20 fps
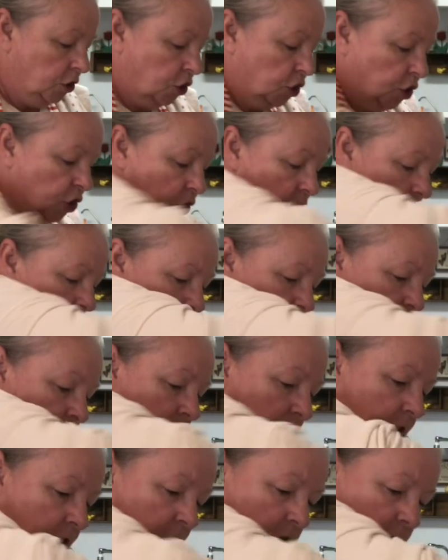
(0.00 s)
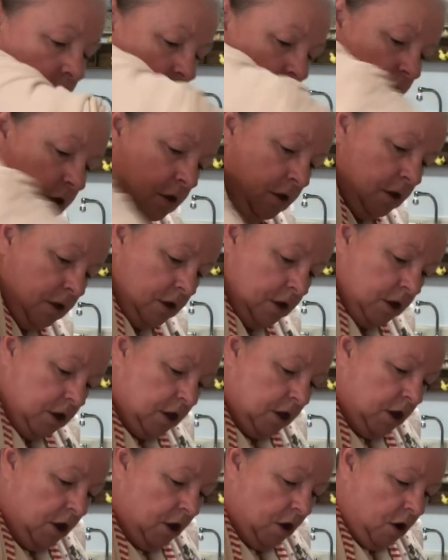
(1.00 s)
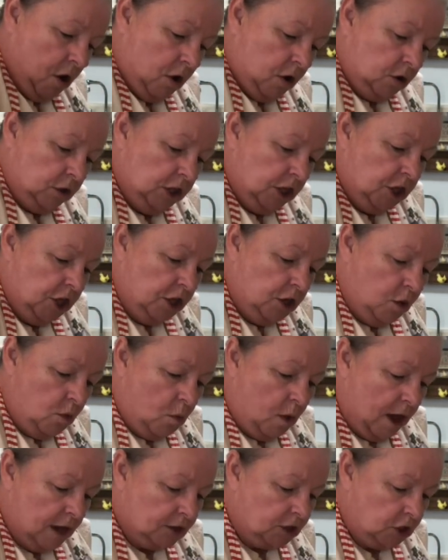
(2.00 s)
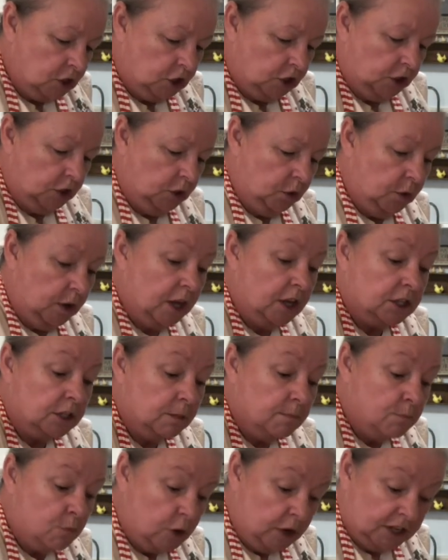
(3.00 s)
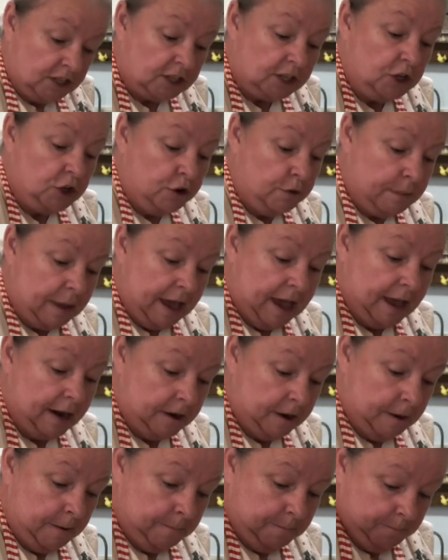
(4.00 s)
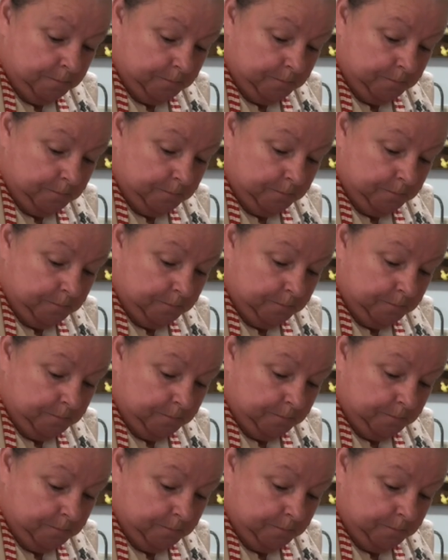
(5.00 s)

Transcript: just, only thing you want to do is moisten your batter.